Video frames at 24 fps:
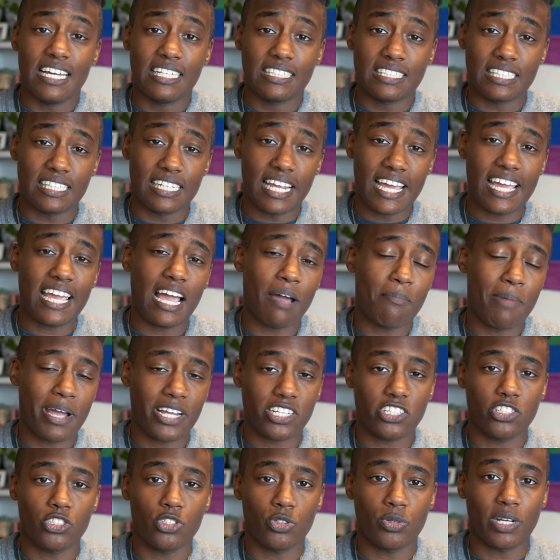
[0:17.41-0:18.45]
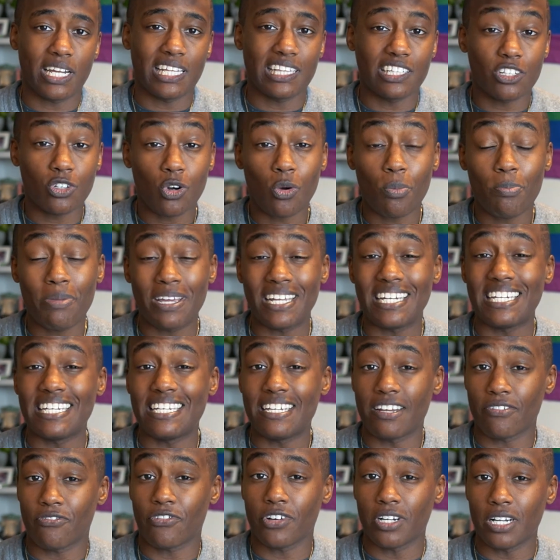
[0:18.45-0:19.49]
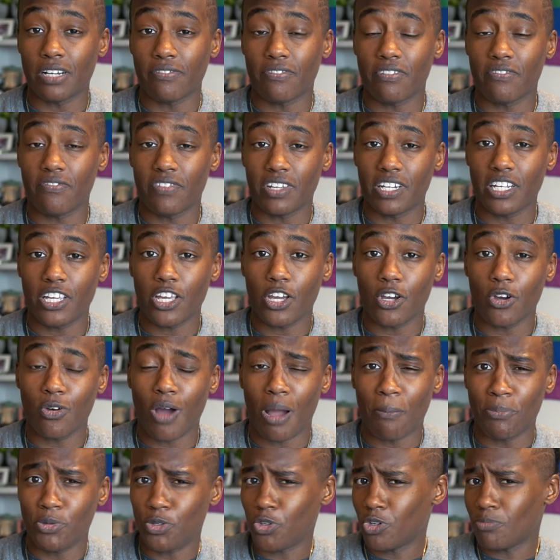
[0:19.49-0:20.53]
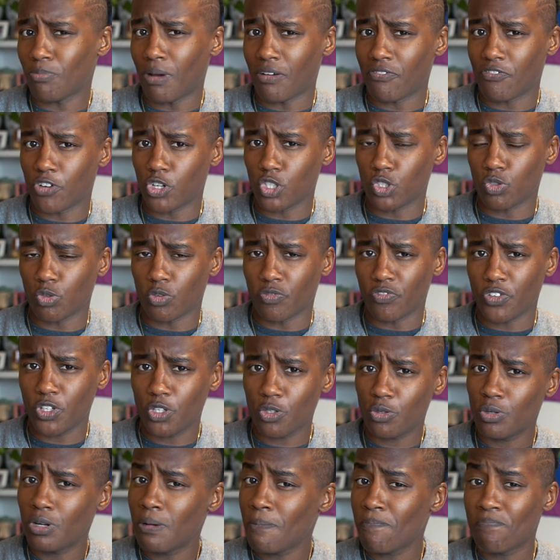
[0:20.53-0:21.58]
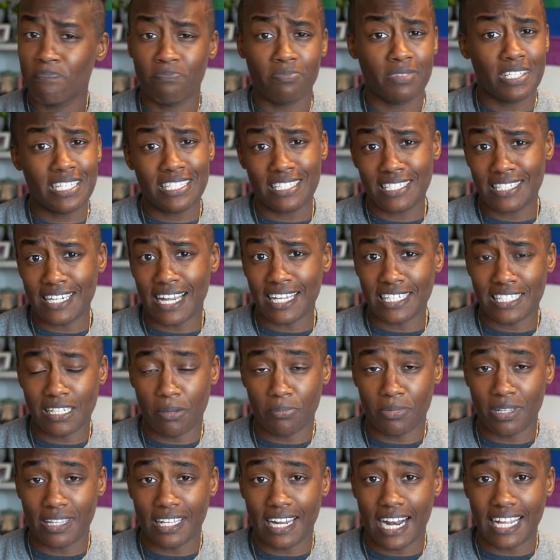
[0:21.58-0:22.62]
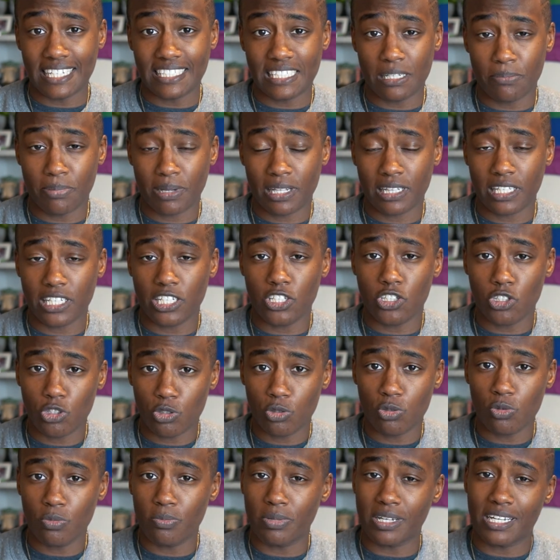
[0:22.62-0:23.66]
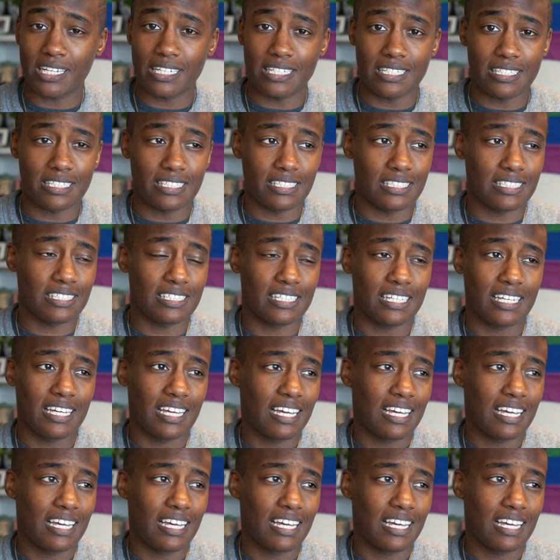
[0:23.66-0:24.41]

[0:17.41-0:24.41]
Today I'm actually doing a little bit different of a video. I'm doing my first review. This is not something that I typically do because,